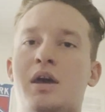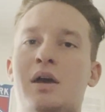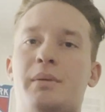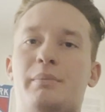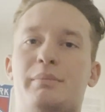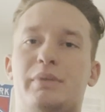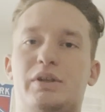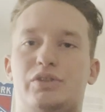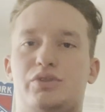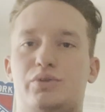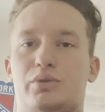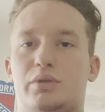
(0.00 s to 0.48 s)

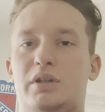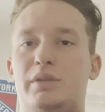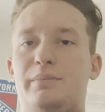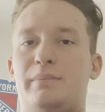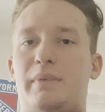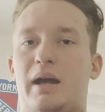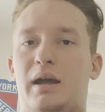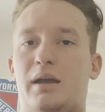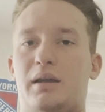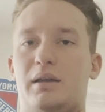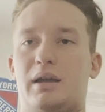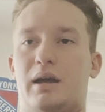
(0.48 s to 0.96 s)
But Jordan
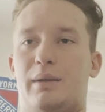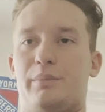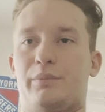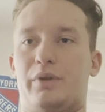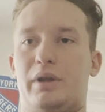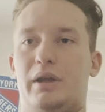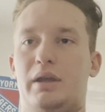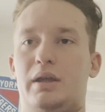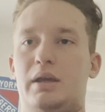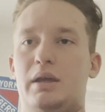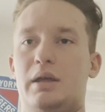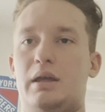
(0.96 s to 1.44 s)

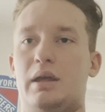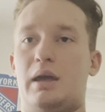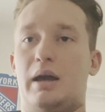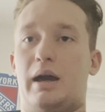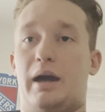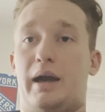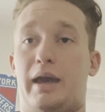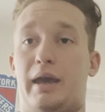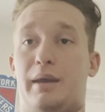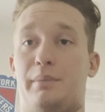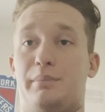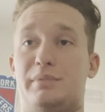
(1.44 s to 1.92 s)
Montgomery,
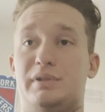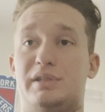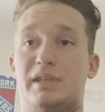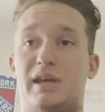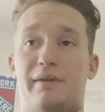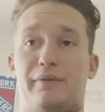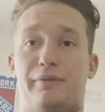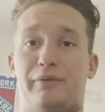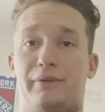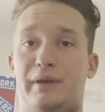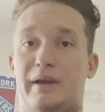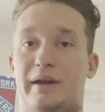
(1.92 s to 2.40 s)
I am
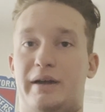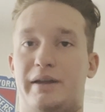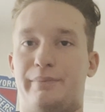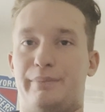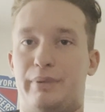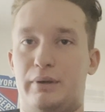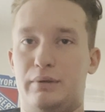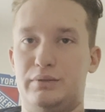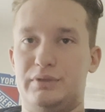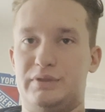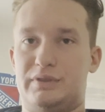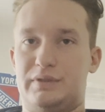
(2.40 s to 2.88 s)
definitely not
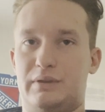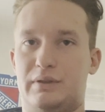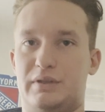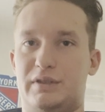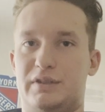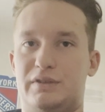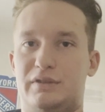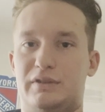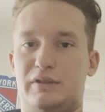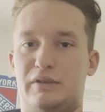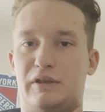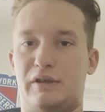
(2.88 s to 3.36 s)
opposed to
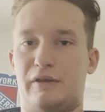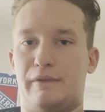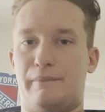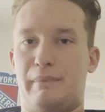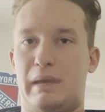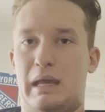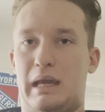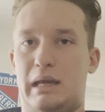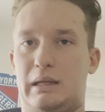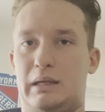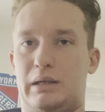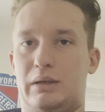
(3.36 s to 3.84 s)
this
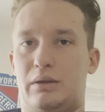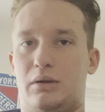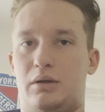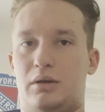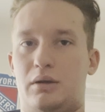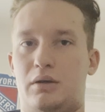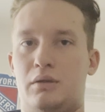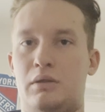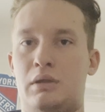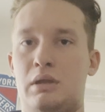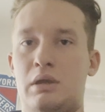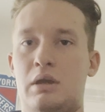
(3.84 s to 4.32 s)
man at
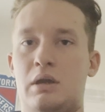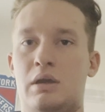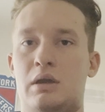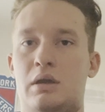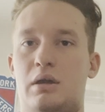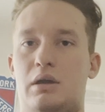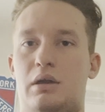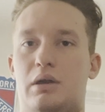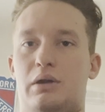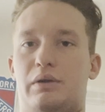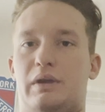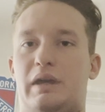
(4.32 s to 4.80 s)
all.
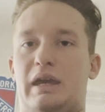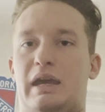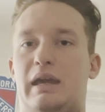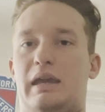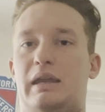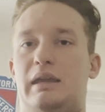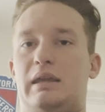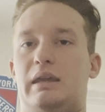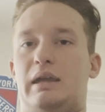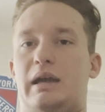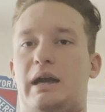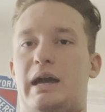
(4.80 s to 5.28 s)

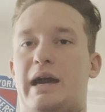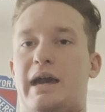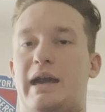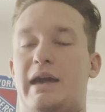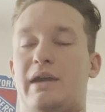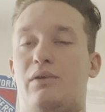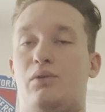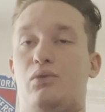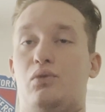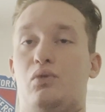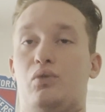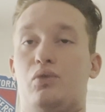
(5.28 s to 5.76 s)
Okay, I
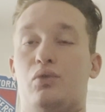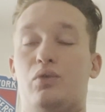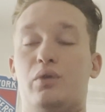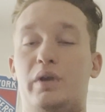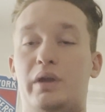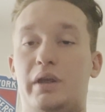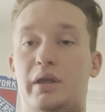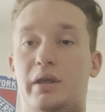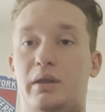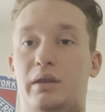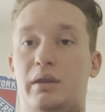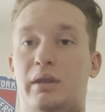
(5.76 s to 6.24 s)

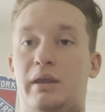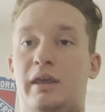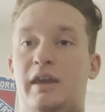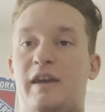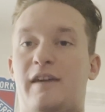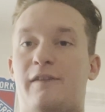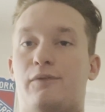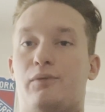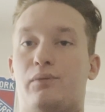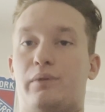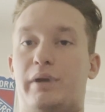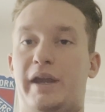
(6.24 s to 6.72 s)
really
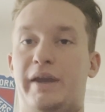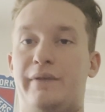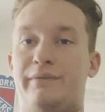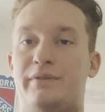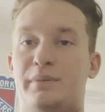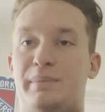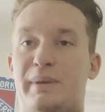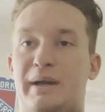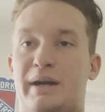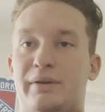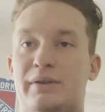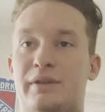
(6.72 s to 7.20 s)
have raved
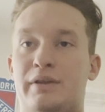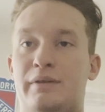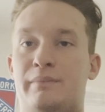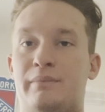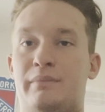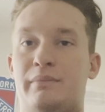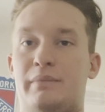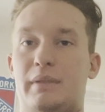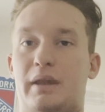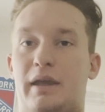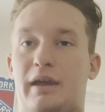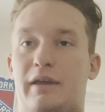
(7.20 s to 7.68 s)
about
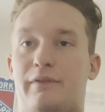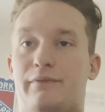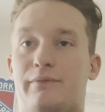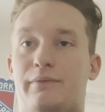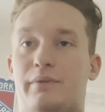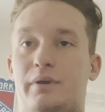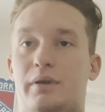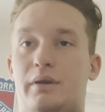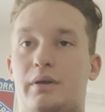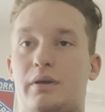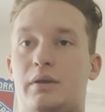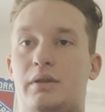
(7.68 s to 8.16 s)
him. I've,
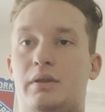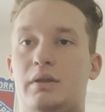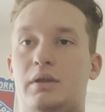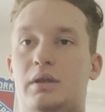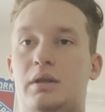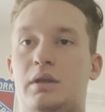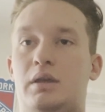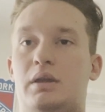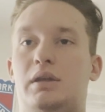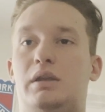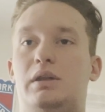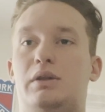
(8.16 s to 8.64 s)
you
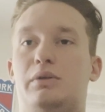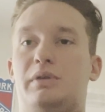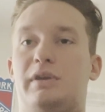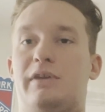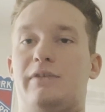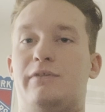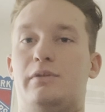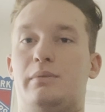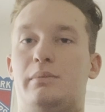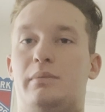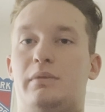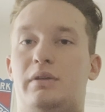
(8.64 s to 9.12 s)
know,
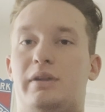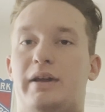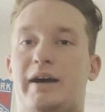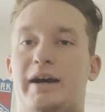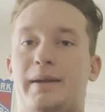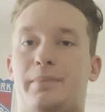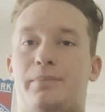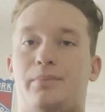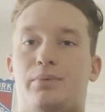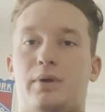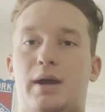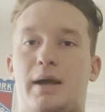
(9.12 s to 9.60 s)
given him a lot
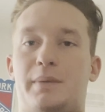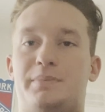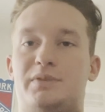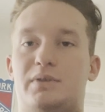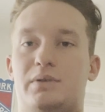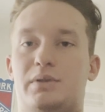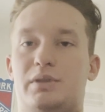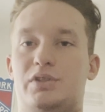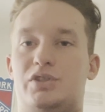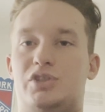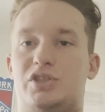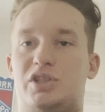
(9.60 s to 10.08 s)
of props
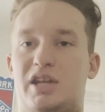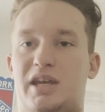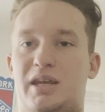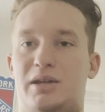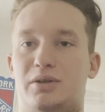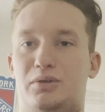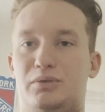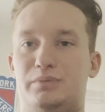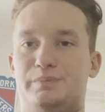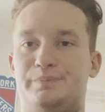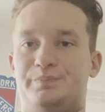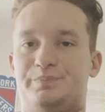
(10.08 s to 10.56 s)
on this
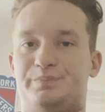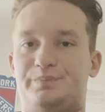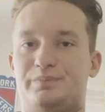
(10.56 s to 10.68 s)
channel.